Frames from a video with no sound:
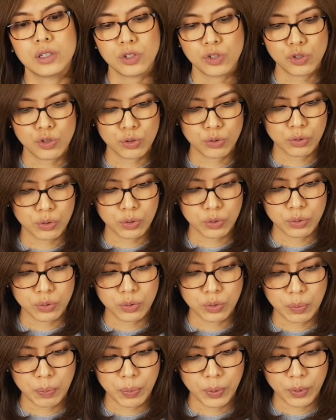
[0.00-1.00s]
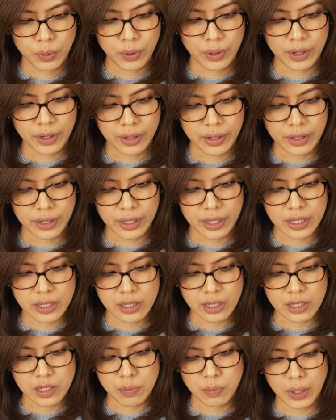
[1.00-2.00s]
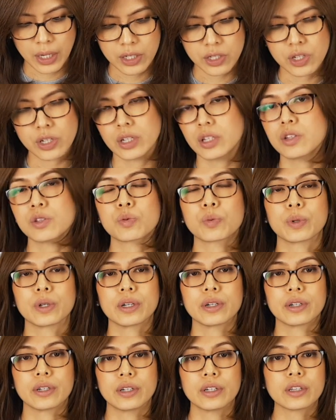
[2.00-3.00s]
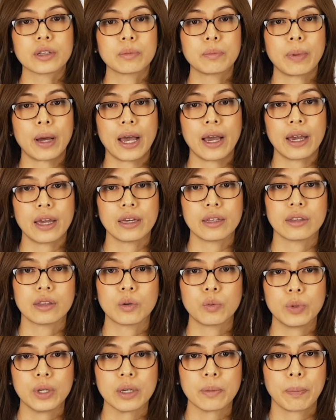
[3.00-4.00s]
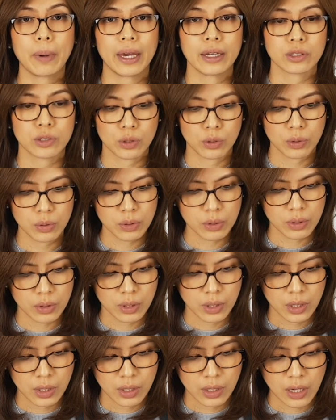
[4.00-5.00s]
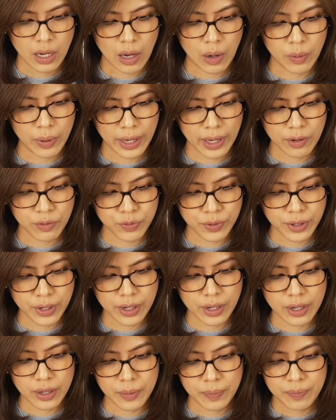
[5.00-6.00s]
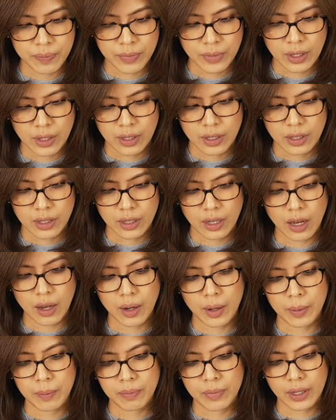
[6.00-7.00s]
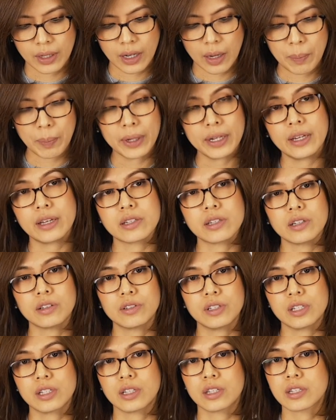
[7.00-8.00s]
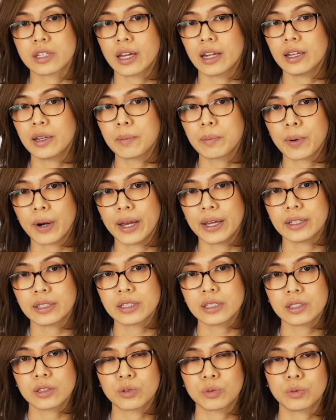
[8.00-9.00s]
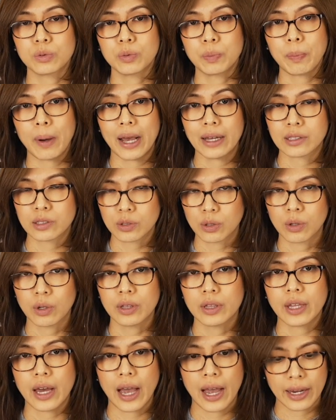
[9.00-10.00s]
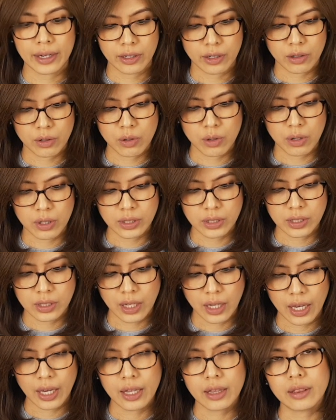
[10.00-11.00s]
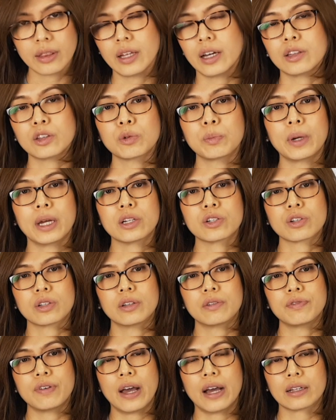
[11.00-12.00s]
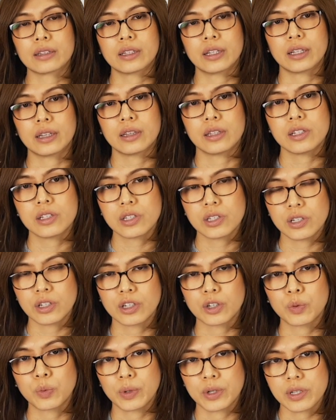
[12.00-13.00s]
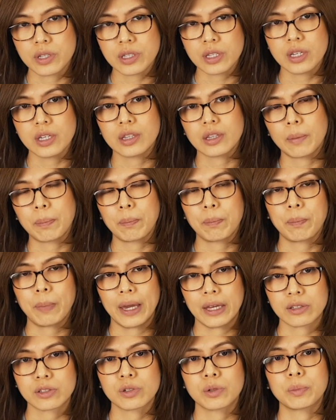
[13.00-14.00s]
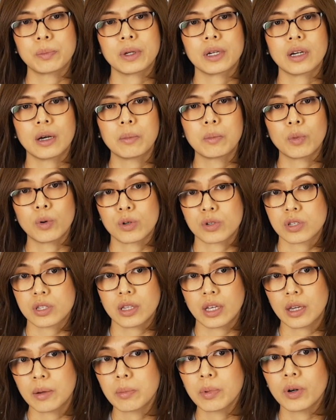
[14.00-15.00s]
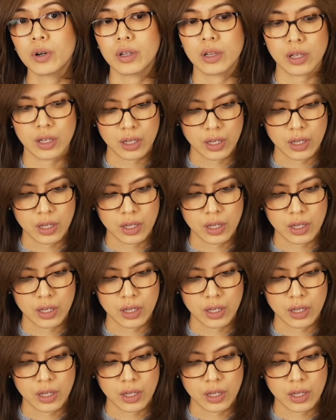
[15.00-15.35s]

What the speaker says: due to poor earnings as margins were hurt by the weak peso. However, the company has increased its selling price to pass on the higher cost, and not to mention the fact that this year we're seeing the peso become more stable.